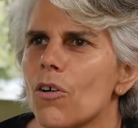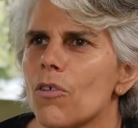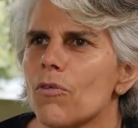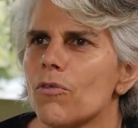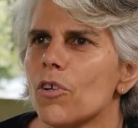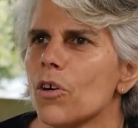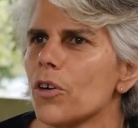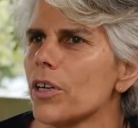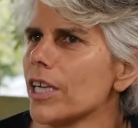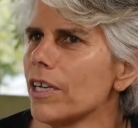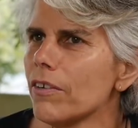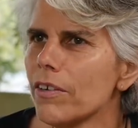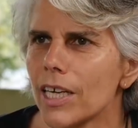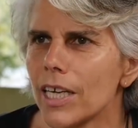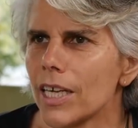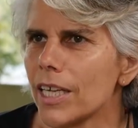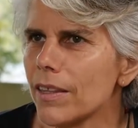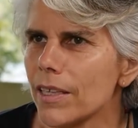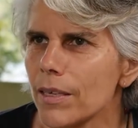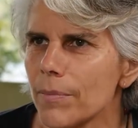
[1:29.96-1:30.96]
of not hearing
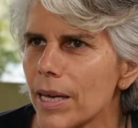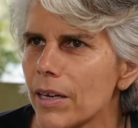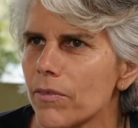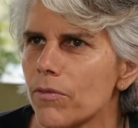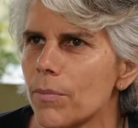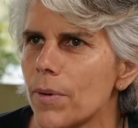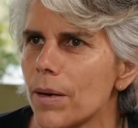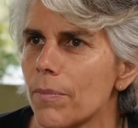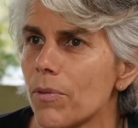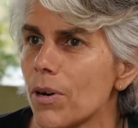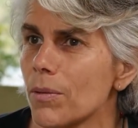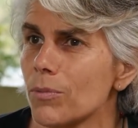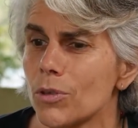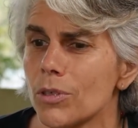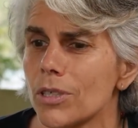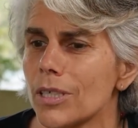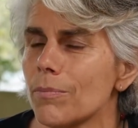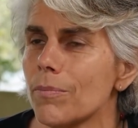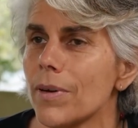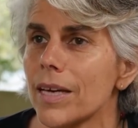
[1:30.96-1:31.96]
anything back from AHPRA, I'm
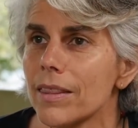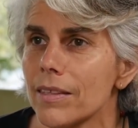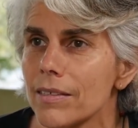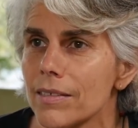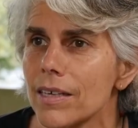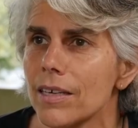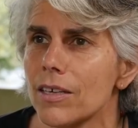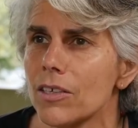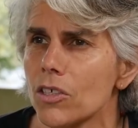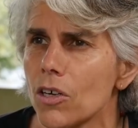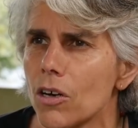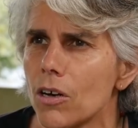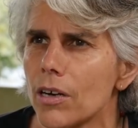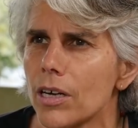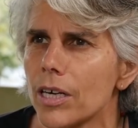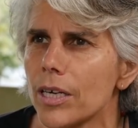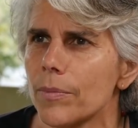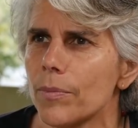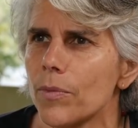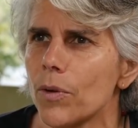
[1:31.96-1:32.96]
talking months at a
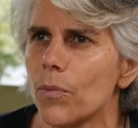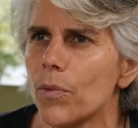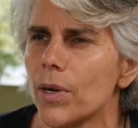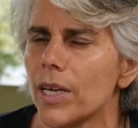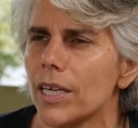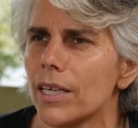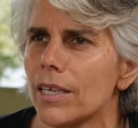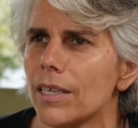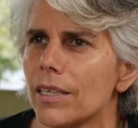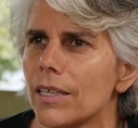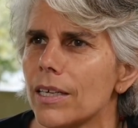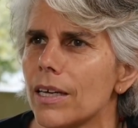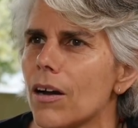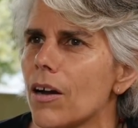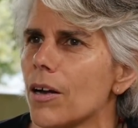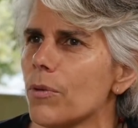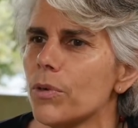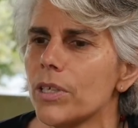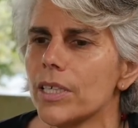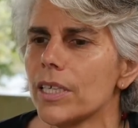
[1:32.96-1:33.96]
time when
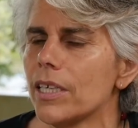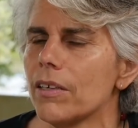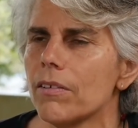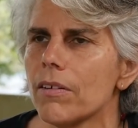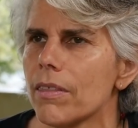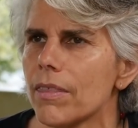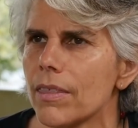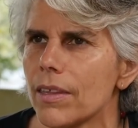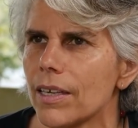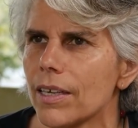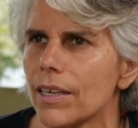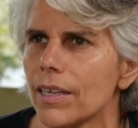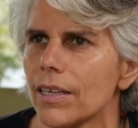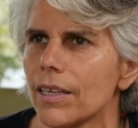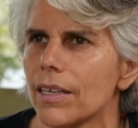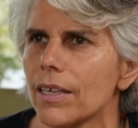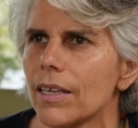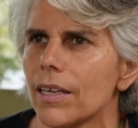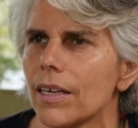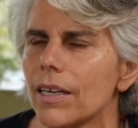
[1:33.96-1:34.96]
I wouldn't hear a
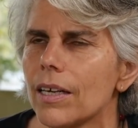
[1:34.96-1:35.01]
thing,